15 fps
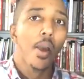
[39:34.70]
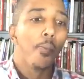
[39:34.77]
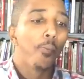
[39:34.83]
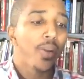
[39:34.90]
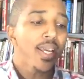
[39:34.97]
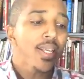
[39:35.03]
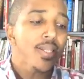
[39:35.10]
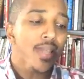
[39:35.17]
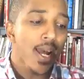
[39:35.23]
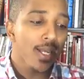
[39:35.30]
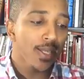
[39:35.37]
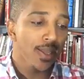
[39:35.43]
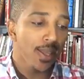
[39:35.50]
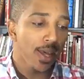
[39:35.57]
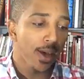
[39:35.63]
But he said
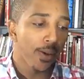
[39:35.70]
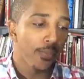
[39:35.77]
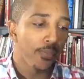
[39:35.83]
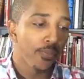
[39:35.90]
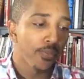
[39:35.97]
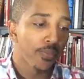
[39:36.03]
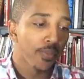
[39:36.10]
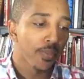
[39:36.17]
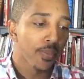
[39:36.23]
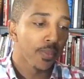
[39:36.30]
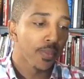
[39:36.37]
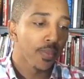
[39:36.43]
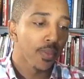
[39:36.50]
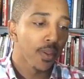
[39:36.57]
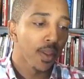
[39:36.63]
to them,
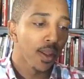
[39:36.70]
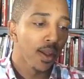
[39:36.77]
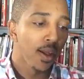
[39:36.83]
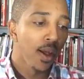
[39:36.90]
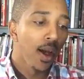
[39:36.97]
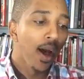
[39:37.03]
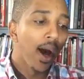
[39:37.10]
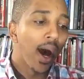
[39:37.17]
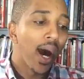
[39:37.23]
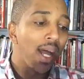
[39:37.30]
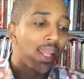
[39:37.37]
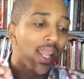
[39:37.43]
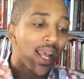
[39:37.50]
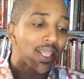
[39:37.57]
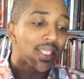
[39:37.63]

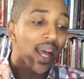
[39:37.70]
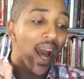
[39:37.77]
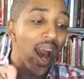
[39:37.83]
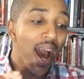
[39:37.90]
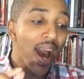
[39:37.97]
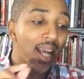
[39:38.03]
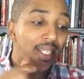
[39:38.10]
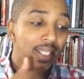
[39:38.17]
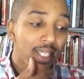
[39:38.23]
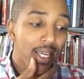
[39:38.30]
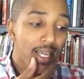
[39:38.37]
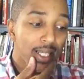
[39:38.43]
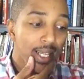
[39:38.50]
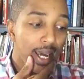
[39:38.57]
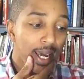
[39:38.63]
Unless I see
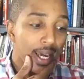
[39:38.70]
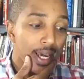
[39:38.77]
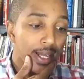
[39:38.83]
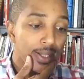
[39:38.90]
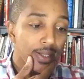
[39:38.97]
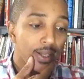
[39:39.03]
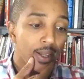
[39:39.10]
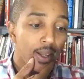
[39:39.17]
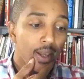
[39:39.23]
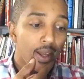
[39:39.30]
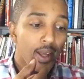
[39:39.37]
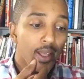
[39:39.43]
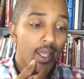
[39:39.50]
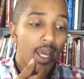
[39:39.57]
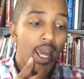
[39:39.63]
his hands,
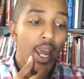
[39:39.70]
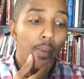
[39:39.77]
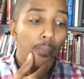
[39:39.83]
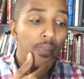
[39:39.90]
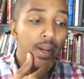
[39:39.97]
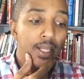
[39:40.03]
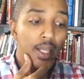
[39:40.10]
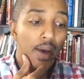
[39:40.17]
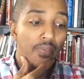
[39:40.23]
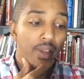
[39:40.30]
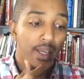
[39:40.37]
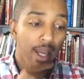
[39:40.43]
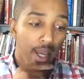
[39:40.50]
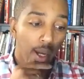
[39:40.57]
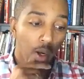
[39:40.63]
the imprints of the
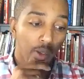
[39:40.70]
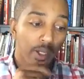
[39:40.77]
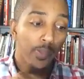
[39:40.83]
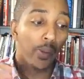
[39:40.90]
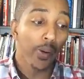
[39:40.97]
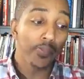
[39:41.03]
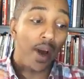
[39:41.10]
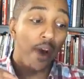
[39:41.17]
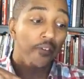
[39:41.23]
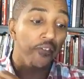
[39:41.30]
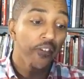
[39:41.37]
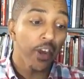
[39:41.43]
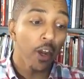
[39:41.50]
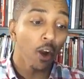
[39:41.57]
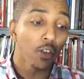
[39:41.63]
nails, and put my
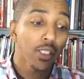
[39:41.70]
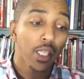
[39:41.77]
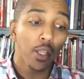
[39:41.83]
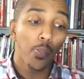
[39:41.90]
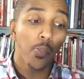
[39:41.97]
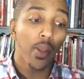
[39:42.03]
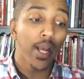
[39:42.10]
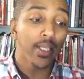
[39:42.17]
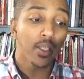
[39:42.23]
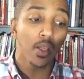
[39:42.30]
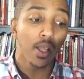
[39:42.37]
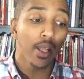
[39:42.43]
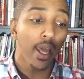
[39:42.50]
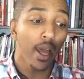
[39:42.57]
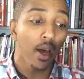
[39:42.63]
fingers in the place of
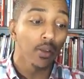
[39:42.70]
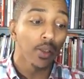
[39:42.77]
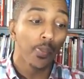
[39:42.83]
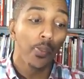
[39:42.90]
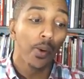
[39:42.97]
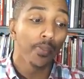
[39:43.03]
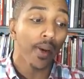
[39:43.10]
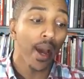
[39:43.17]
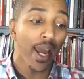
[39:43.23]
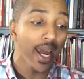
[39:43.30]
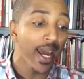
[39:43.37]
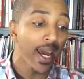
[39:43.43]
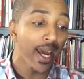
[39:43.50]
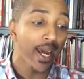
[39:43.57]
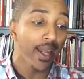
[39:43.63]
the nails, and put my
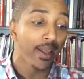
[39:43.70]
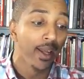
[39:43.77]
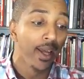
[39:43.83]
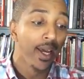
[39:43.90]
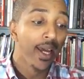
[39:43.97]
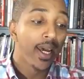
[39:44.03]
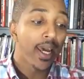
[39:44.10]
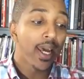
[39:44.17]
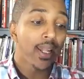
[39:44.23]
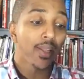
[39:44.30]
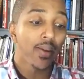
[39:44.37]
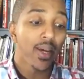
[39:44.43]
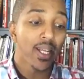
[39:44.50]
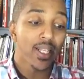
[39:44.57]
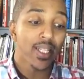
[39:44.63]
hand
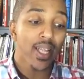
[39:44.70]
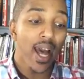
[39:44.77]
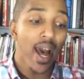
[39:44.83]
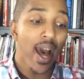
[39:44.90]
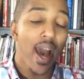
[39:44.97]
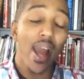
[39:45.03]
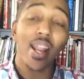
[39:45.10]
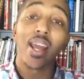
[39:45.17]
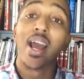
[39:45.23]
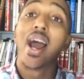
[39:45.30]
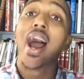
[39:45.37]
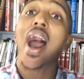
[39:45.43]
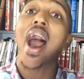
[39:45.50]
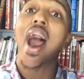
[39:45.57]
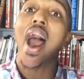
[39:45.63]
into his side,
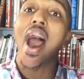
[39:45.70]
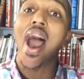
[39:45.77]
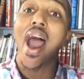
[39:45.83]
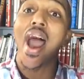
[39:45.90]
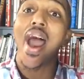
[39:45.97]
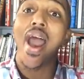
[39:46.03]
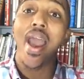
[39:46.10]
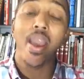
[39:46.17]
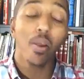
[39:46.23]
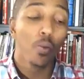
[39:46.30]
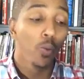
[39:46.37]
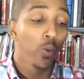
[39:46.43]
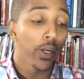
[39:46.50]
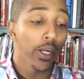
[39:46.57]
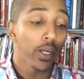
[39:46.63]
I
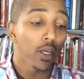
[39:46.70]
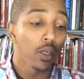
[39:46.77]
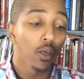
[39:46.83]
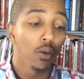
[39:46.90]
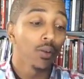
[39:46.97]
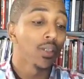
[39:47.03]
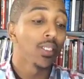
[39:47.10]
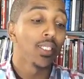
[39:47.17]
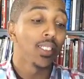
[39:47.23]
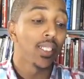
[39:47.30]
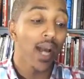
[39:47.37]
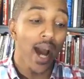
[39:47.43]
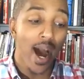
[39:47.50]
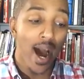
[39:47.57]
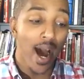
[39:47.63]
will
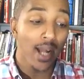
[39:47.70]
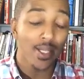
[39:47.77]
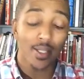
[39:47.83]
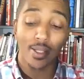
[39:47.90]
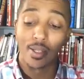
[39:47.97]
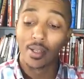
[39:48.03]
not